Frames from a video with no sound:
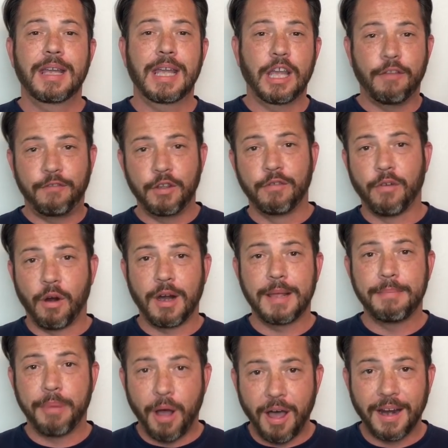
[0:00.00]
if you've already
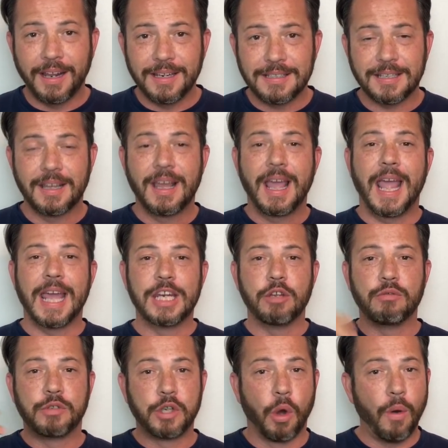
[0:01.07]
bought it. And
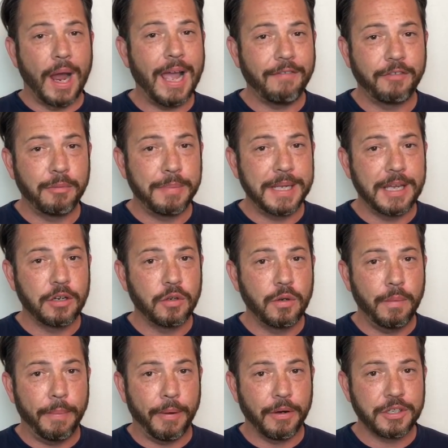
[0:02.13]
you don't have to be a
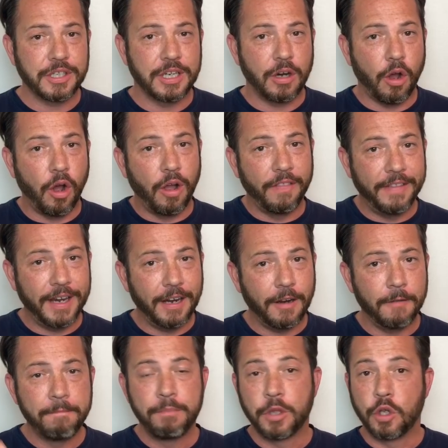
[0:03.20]
new person on
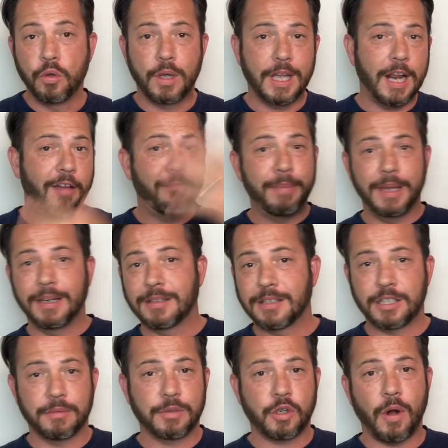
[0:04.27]
there. You could have been
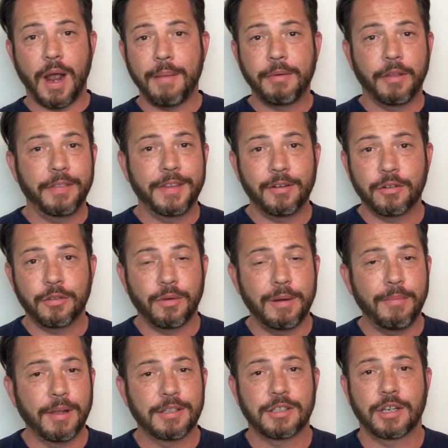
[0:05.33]
subscribed on there three
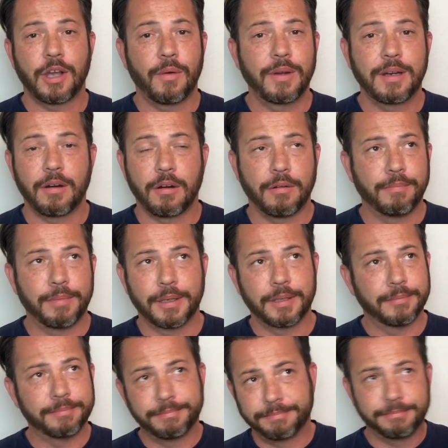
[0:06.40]
months ago. Or,
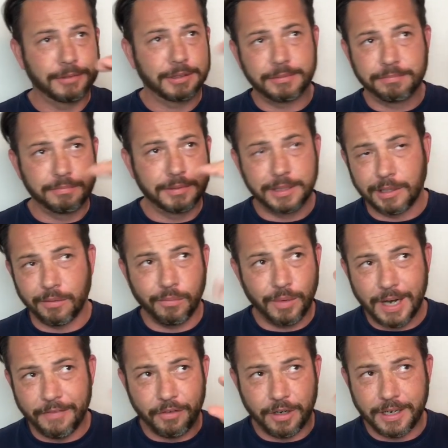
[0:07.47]
uh, you know,
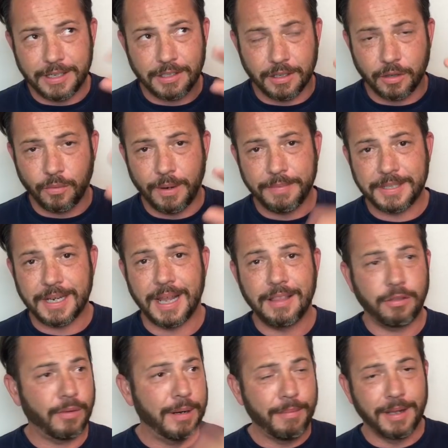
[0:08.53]
whatever it is on the website.
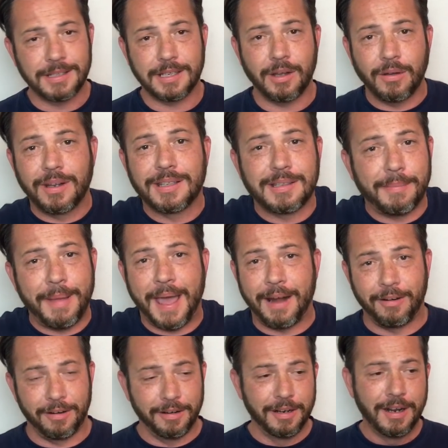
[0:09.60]
Three months ago. It doesn't
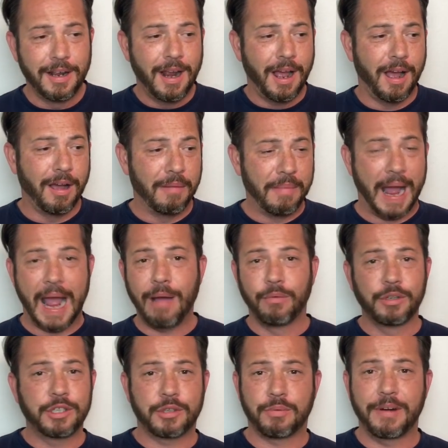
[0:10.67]
matter. Um, I
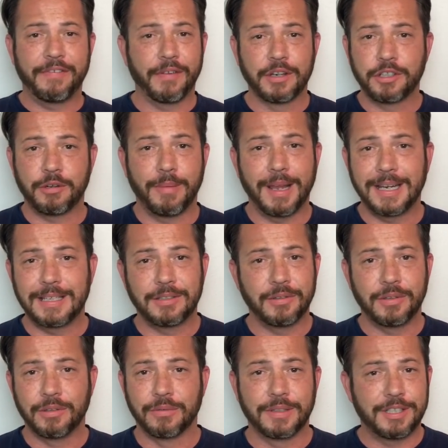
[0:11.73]
will just refund your money to
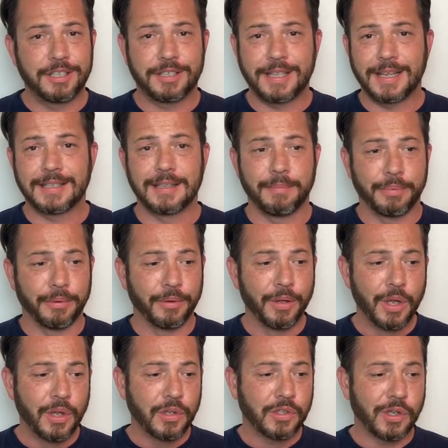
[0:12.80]
you. It's just that simple.
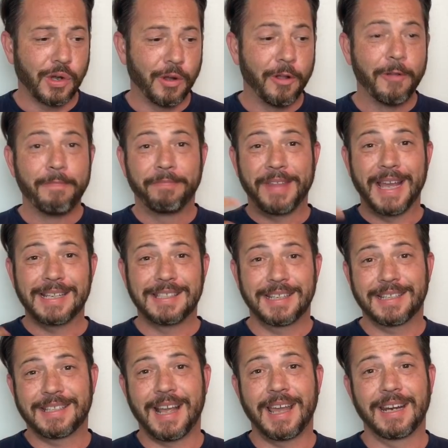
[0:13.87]
So that's
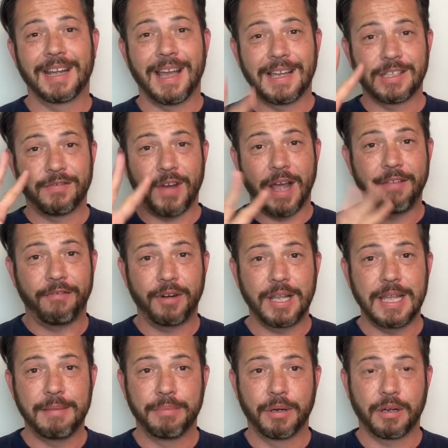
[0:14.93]
exciting, guys. Five
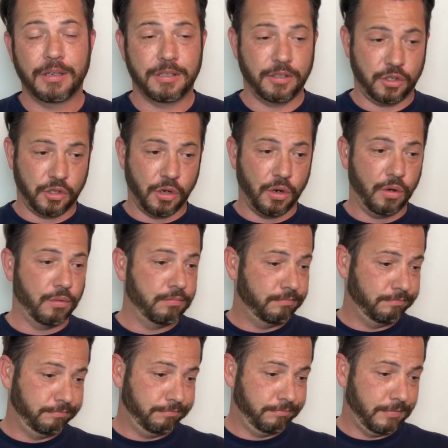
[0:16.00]
free ebooks. So,
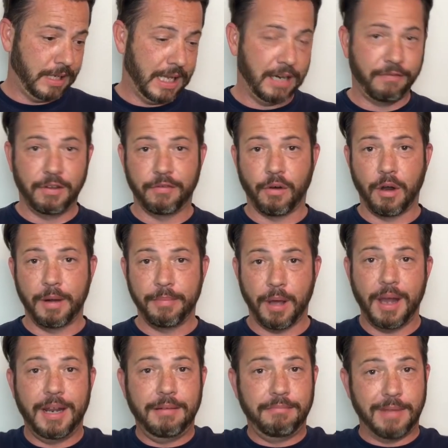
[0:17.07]
and if you've already
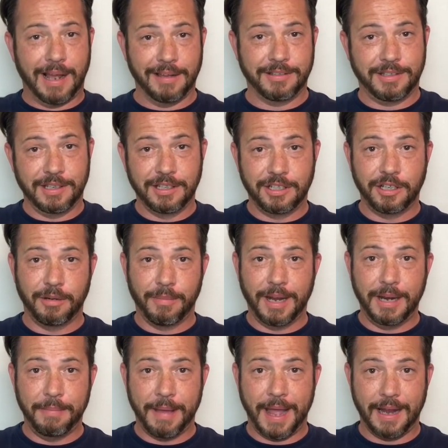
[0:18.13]
bought it, I'll send you your
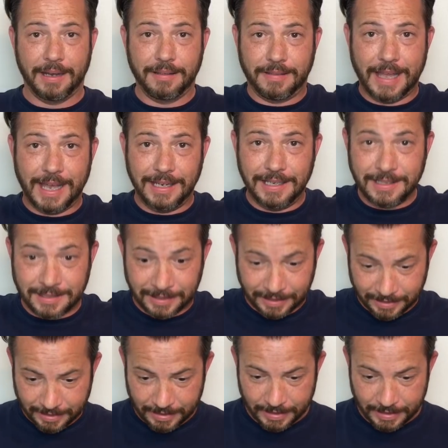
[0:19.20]
money back. That easy.